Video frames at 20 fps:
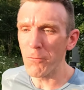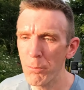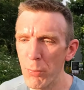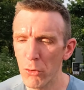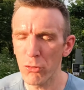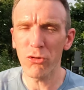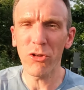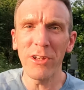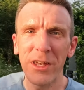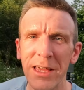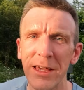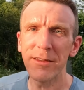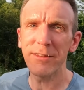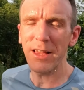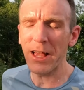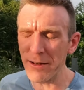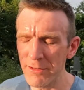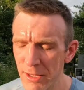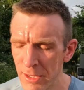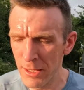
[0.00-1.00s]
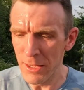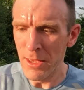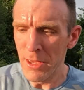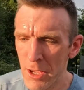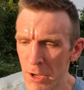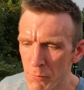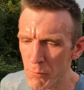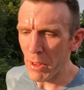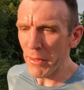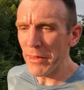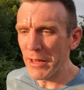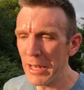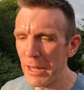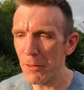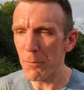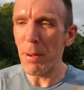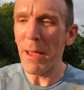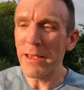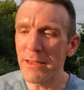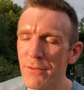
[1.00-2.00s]
of pushed and he said rather than
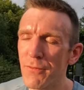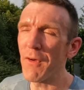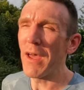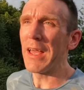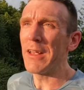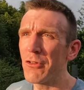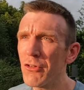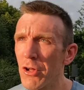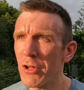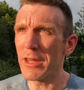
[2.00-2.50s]
let the pace fade